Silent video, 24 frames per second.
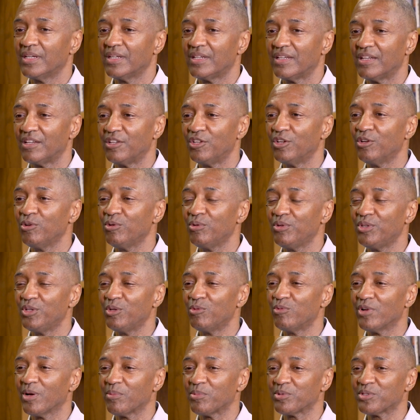You
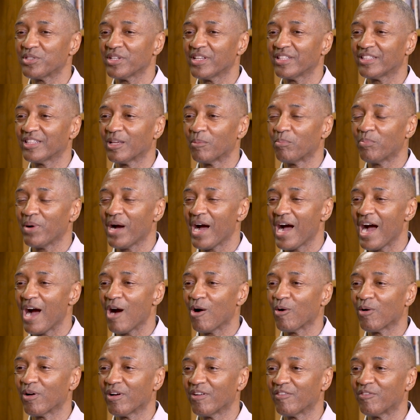represent the
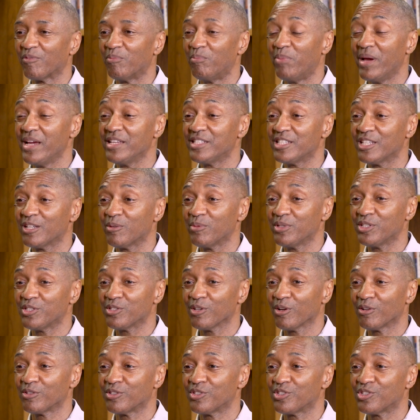power of basic
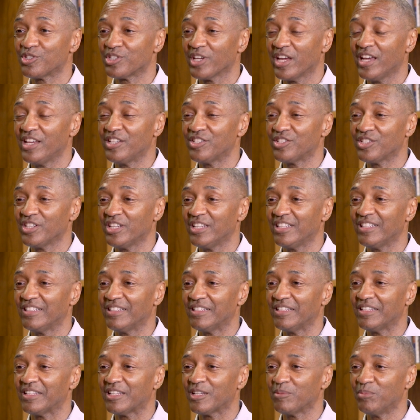research
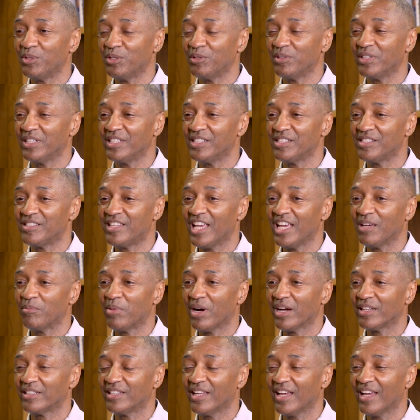changing communities day
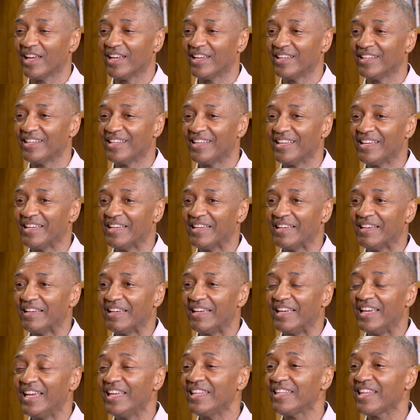by day.
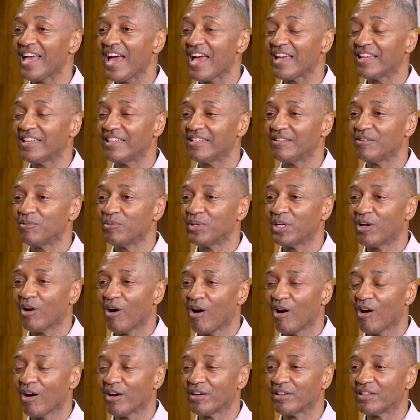In that
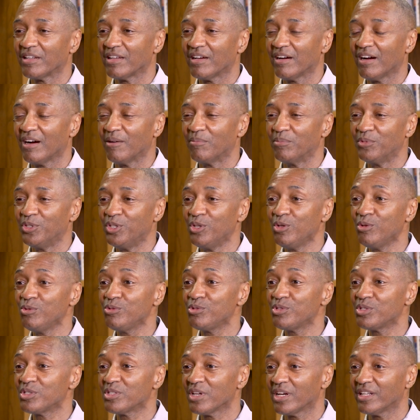regard, you
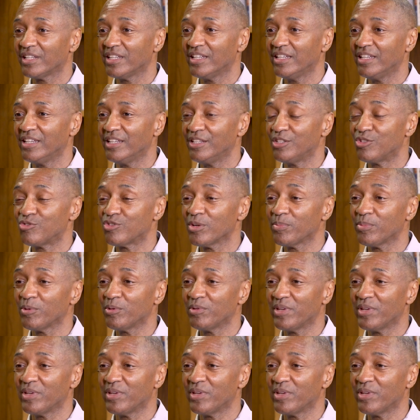study triple